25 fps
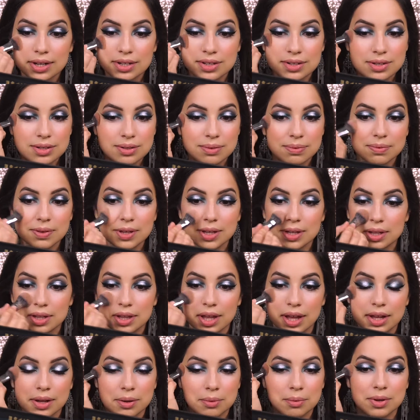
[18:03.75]
I just feel
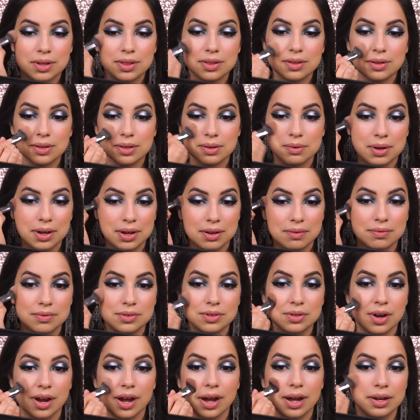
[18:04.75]
like whether you
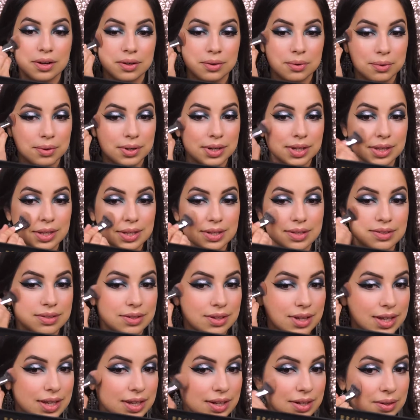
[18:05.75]
have dry or oily
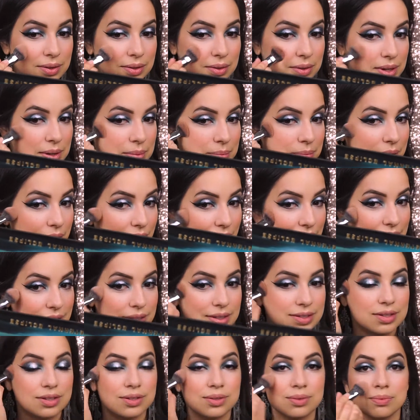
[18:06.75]
skin, cream
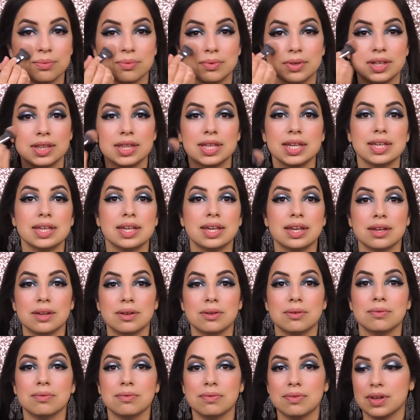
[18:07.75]
products just really
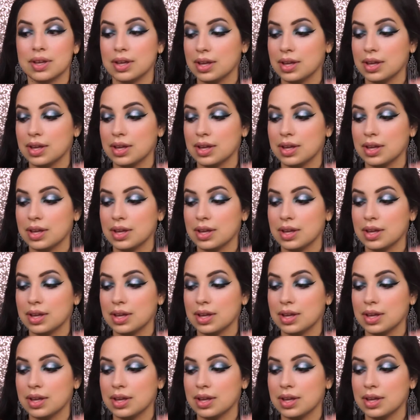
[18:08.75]
give